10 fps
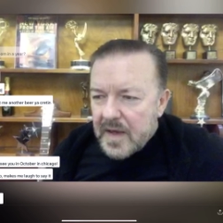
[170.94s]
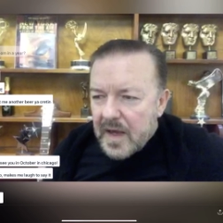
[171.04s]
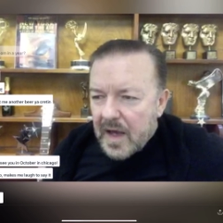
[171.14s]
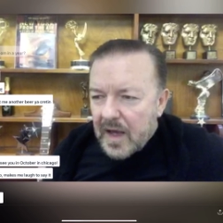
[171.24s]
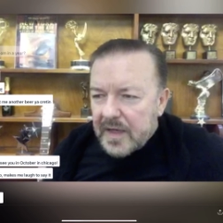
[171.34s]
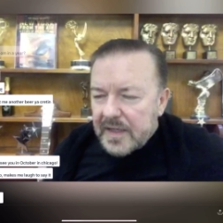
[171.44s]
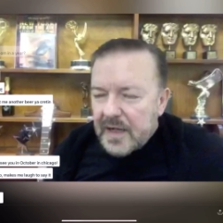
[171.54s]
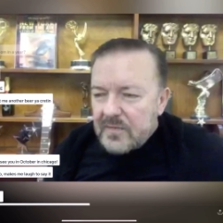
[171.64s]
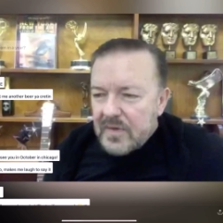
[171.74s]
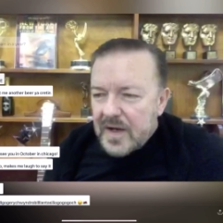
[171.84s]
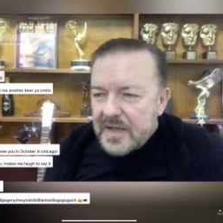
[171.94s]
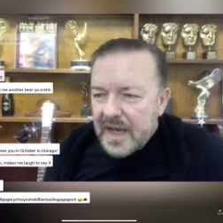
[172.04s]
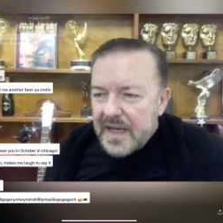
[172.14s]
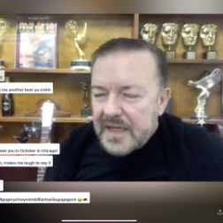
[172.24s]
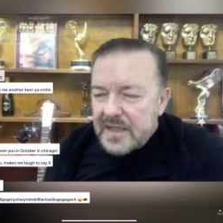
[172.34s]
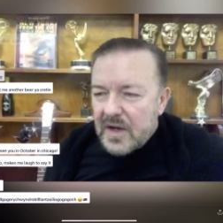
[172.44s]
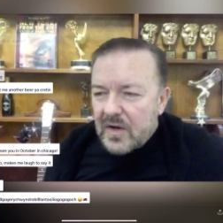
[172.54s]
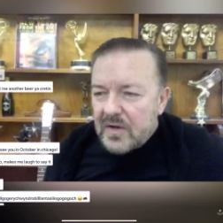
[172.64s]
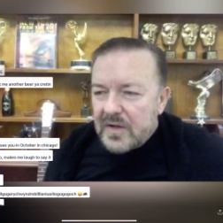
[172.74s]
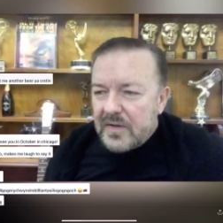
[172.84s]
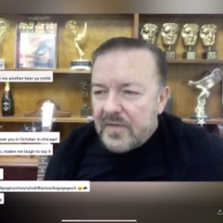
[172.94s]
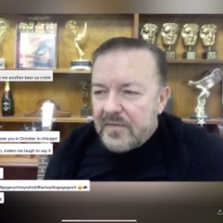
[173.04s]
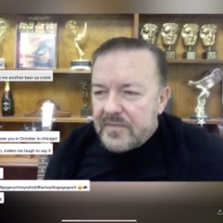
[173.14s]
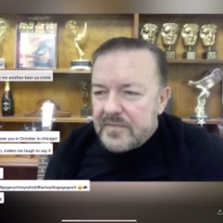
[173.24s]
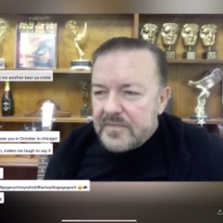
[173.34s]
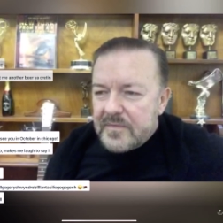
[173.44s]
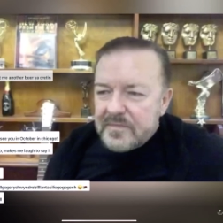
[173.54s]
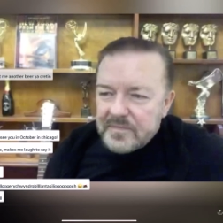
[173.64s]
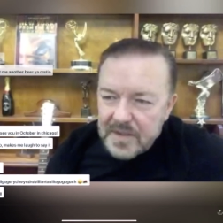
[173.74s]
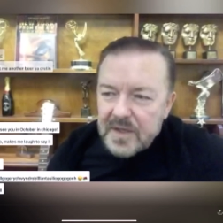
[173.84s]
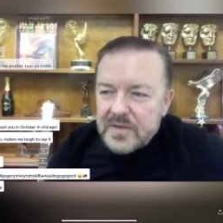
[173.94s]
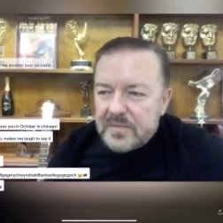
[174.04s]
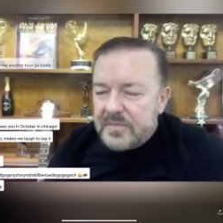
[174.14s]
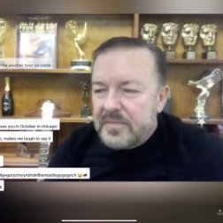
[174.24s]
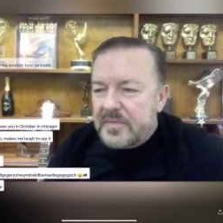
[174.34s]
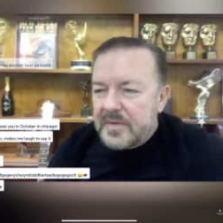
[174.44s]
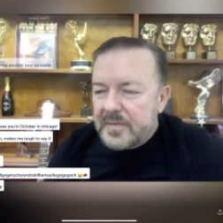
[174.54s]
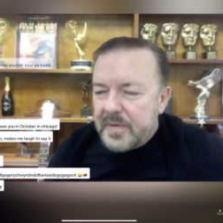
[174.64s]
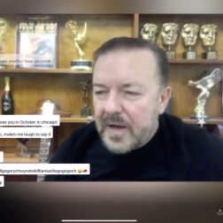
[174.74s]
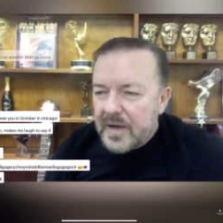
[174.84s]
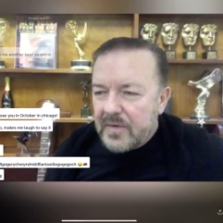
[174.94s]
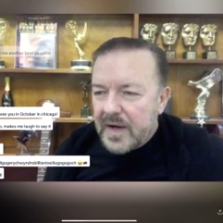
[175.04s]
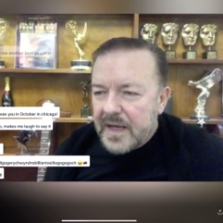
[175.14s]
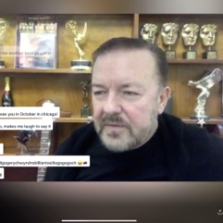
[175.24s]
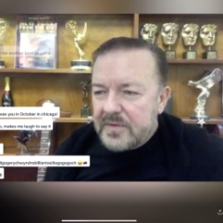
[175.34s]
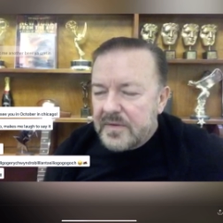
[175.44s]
I can outrun any dog because you're part greyhound.